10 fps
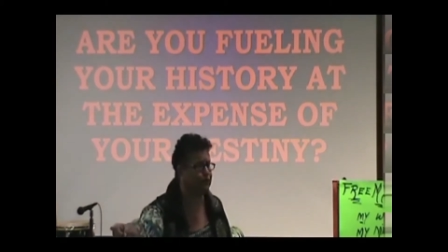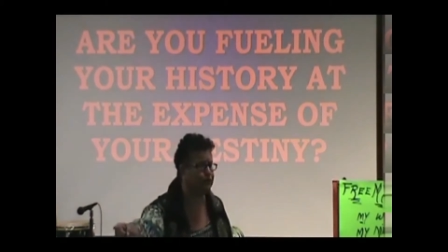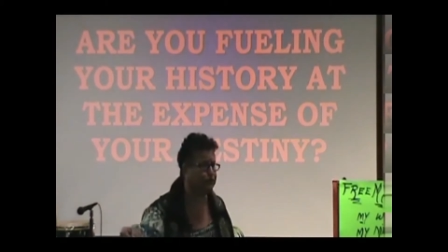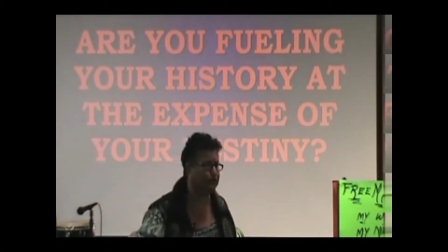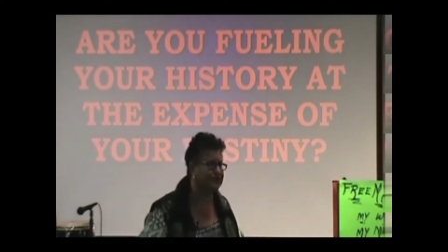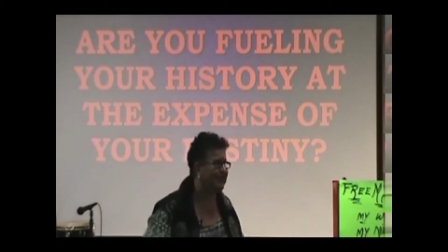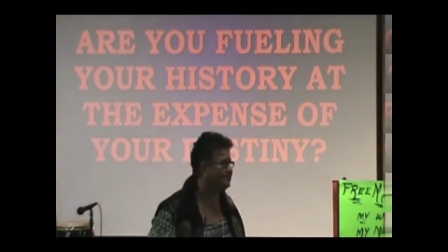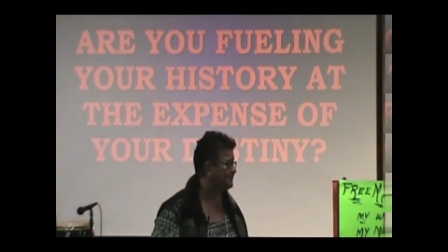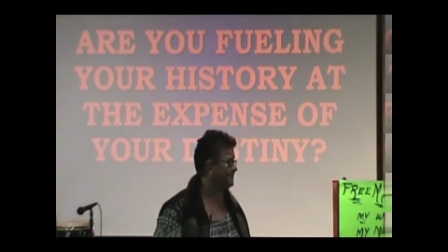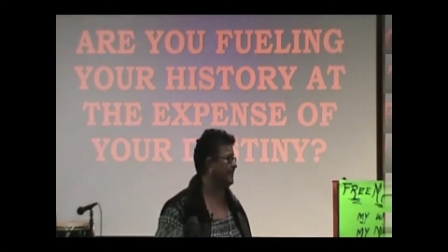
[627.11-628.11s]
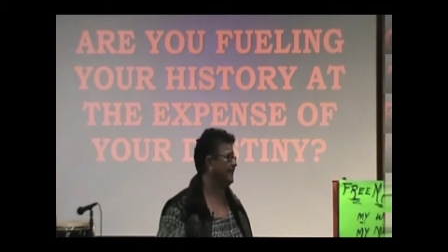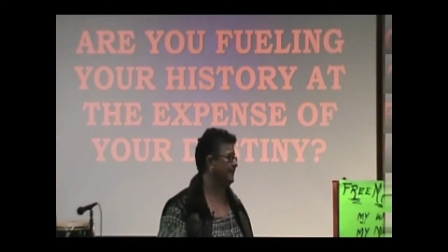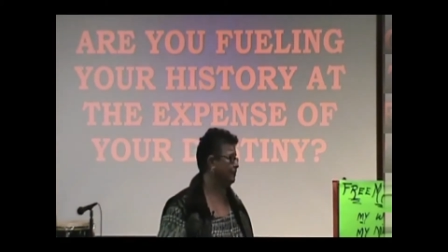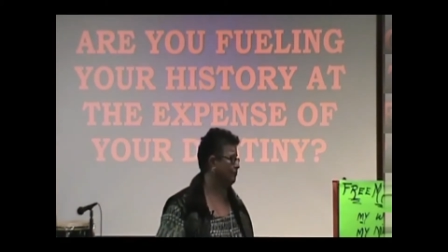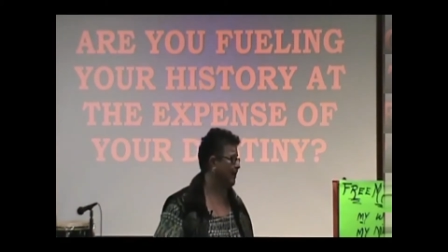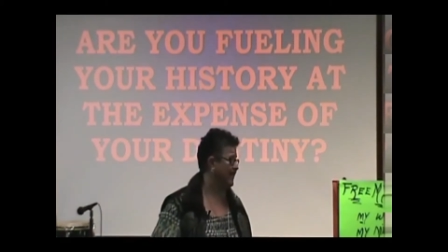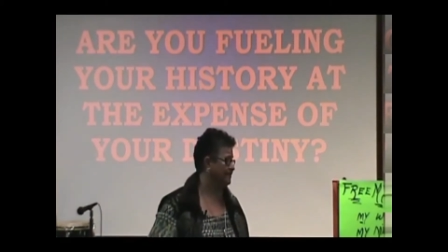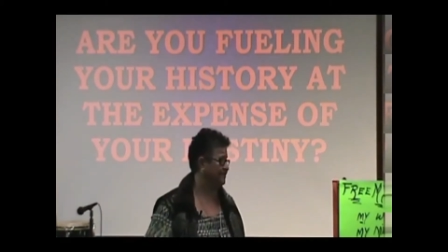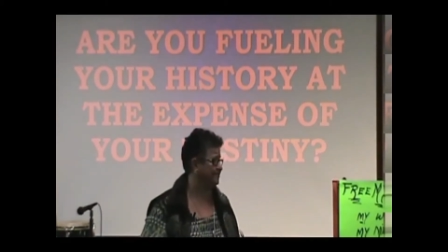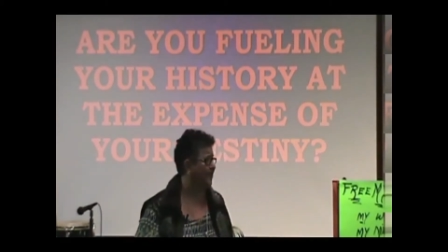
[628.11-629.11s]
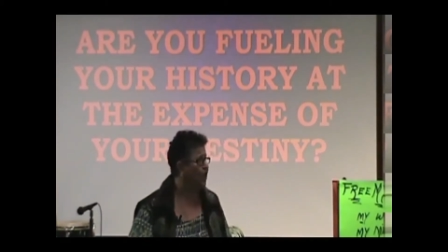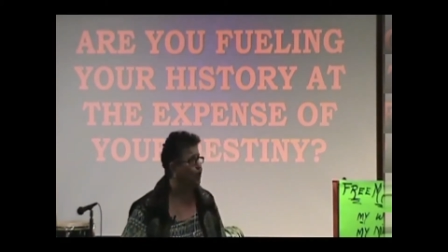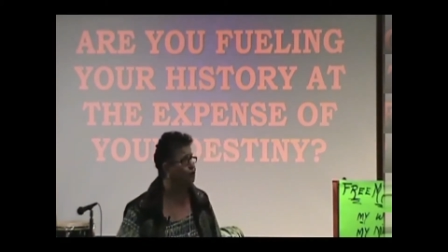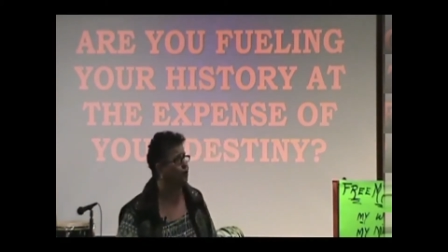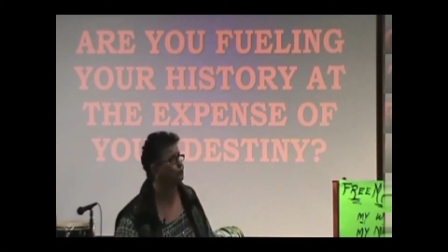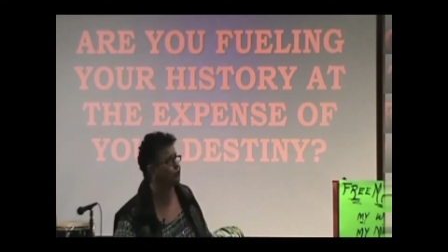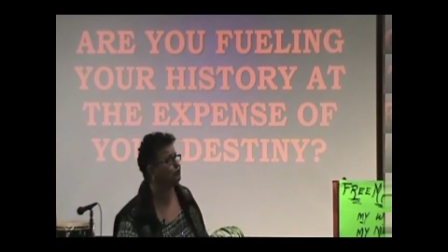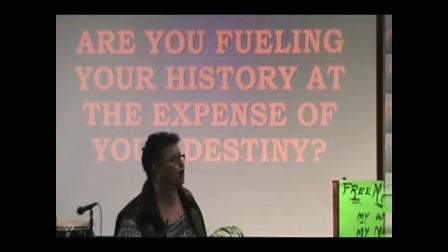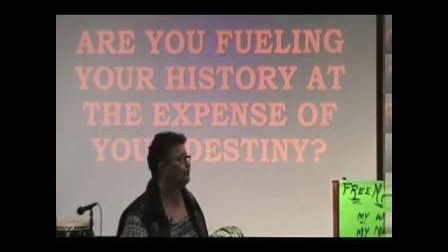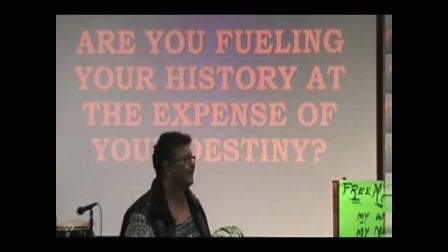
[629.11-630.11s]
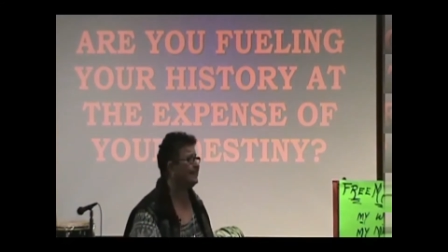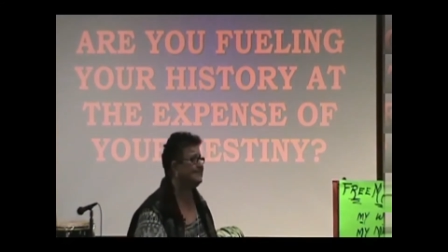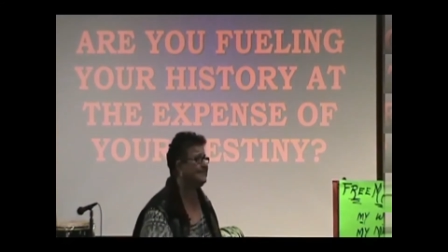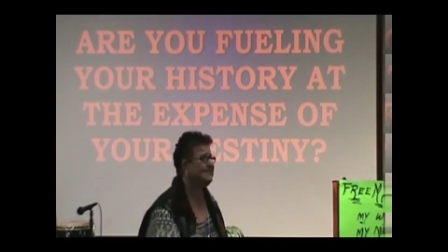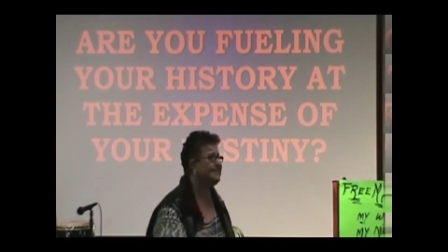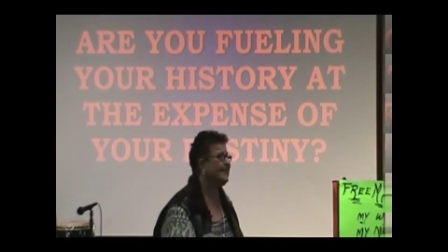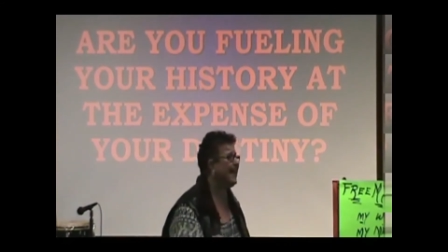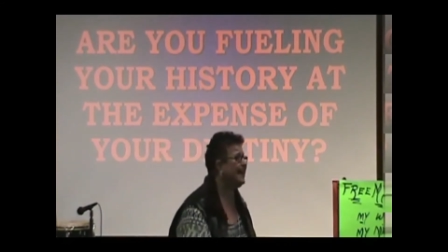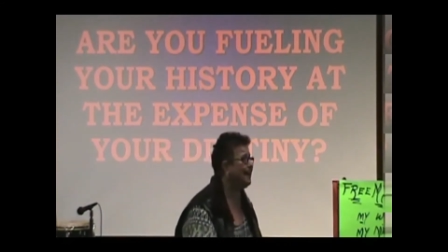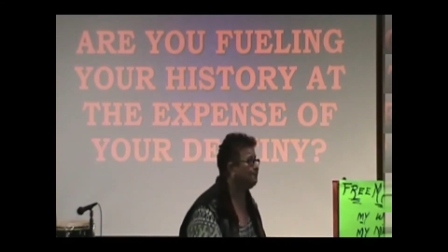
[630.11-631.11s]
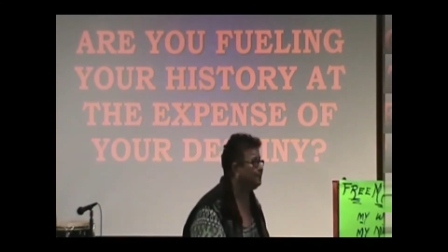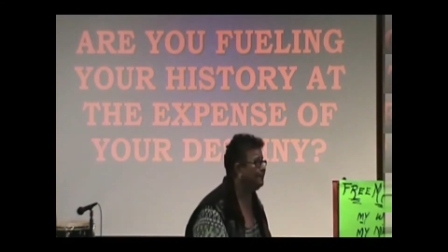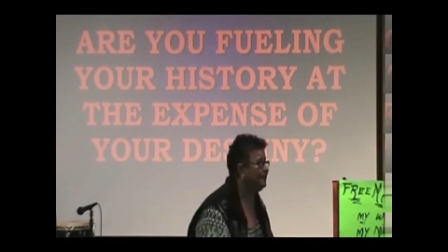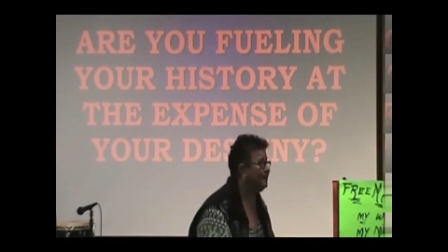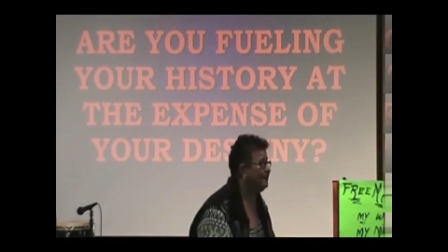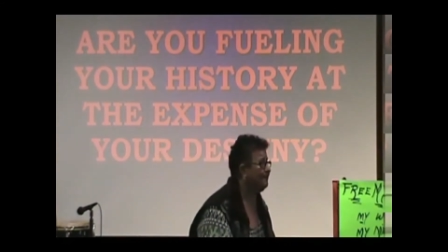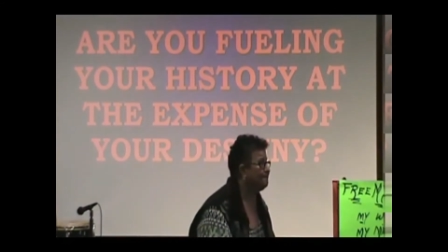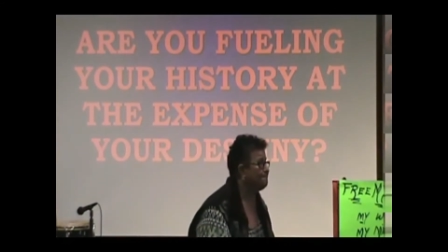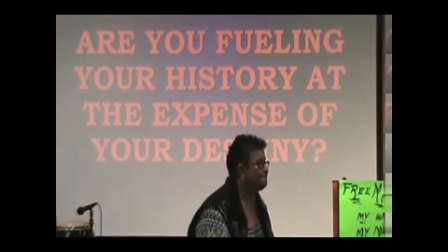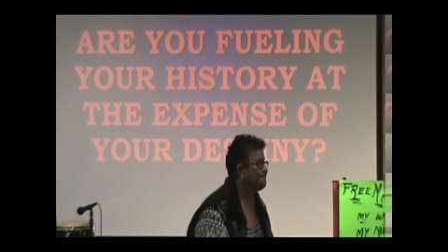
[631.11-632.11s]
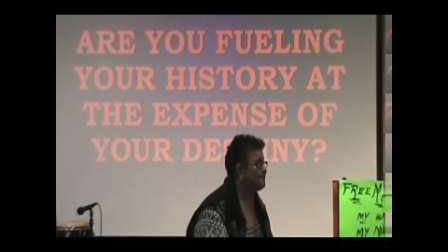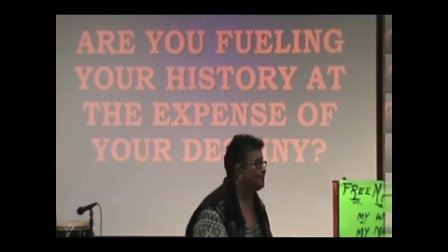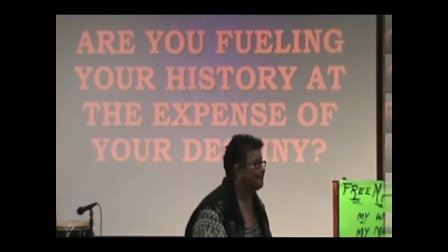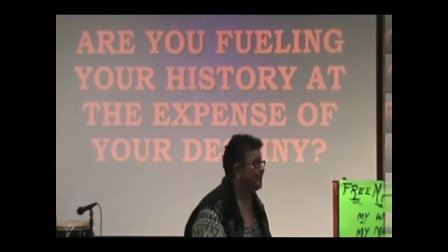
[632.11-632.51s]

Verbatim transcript: towards your destiny in Christ. Yes. Don't you know that it's a setup? Yes.